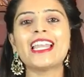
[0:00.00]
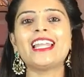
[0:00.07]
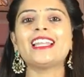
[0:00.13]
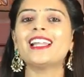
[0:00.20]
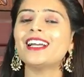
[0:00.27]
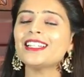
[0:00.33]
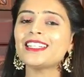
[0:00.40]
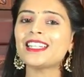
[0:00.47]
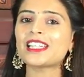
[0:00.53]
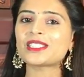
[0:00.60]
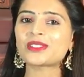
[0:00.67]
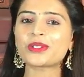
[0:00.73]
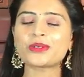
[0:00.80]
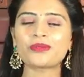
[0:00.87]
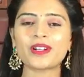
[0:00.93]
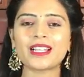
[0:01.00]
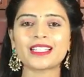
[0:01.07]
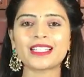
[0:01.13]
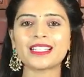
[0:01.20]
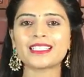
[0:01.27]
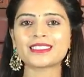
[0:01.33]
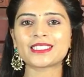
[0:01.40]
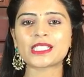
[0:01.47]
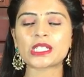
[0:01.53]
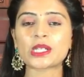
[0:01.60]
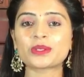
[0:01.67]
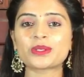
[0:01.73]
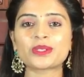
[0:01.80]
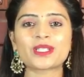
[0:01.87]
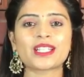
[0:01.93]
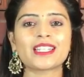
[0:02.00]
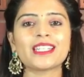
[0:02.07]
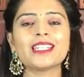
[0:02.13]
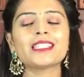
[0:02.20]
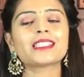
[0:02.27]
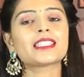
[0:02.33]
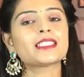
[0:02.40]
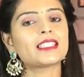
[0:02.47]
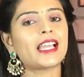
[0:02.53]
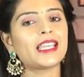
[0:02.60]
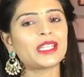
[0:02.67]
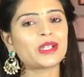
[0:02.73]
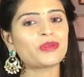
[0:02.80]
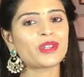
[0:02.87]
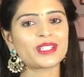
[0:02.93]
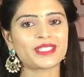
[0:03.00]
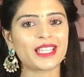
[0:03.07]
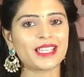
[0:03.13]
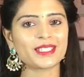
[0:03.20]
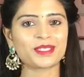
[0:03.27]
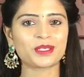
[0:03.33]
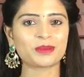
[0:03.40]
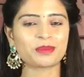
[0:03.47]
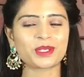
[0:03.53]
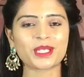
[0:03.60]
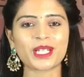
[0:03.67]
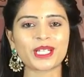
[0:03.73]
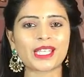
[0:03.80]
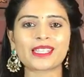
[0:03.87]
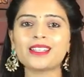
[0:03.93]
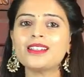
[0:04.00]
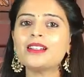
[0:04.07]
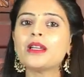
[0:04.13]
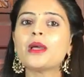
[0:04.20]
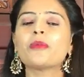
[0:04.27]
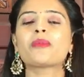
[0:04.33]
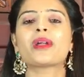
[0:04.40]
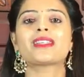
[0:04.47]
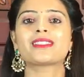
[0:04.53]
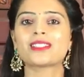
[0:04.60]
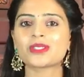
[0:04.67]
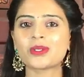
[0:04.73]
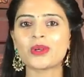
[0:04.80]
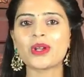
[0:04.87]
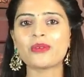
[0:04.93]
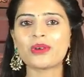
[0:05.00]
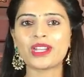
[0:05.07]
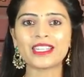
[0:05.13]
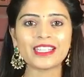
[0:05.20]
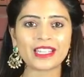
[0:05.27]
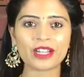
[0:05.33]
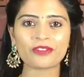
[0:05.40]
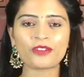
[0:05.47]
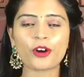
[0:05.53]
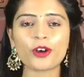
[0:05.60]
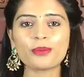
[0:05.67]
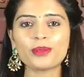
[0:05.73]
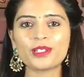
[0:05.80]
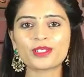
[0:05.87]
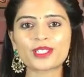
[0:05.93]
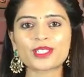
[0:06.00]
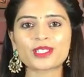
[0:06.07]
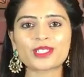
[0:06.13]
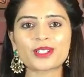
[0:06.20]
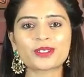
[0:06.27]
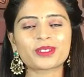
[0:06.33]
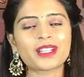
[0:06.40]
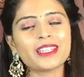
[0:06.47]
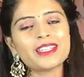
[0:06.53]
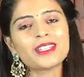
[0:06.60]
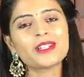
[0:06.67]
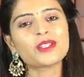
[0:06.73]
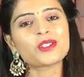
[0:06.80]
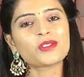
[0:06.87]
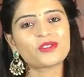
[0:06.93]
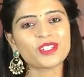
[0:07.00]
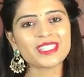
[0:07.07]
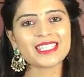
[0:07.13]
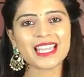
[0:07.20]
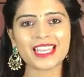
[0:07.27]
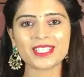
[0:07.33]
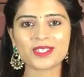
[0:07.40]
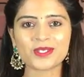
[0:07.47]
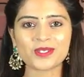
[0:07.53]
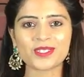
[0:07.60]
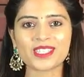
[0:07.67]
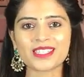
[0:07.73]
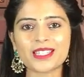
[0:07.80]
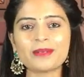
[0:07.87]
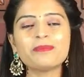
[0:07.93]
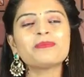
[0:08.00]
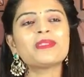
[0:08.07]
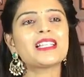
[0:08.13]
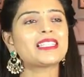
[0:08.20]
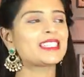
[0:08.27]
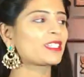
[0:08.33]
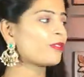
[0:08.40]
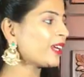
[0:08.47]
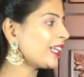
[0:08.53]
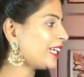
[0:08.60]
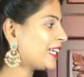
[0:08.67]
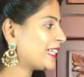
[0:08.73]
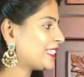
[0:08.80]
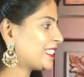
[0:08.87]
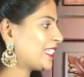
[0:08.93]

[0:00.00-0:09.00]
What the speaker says: Elanti age group valakaina set out undandi, designer wear sarees cheptunnan kada, prices kuda very affordable range lo unnai. So first sarees chusedam, let's quickly get